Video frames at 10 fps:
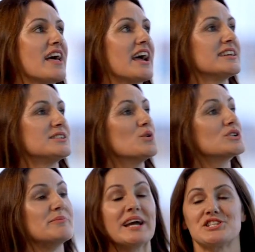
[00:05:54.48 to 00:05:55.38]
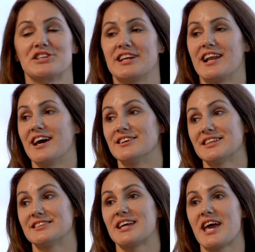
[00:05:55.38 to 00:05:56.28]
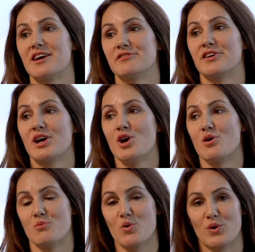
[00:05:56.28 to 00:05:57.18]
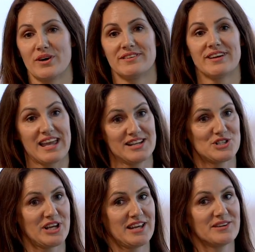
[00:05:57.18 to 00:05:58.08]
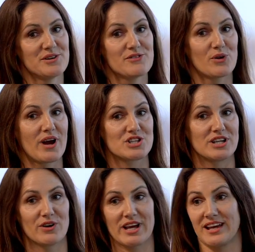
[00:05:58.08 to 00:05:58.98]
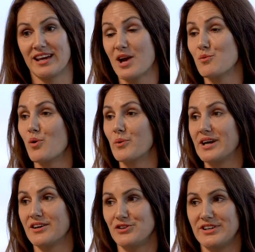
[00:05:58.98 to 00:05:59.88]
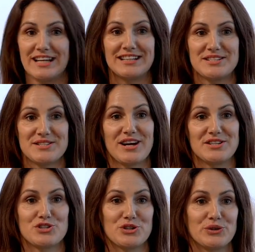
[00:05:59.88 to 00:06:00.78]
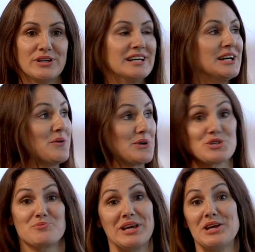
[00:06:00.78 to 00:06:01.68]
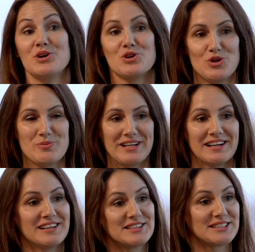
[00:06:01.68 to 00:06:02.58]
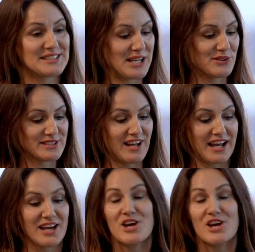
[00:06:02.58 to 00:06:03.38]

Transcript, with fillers: that automation allows us to have more energy for actually looking at what we are uniquely designed to do, which is be human. This is skills like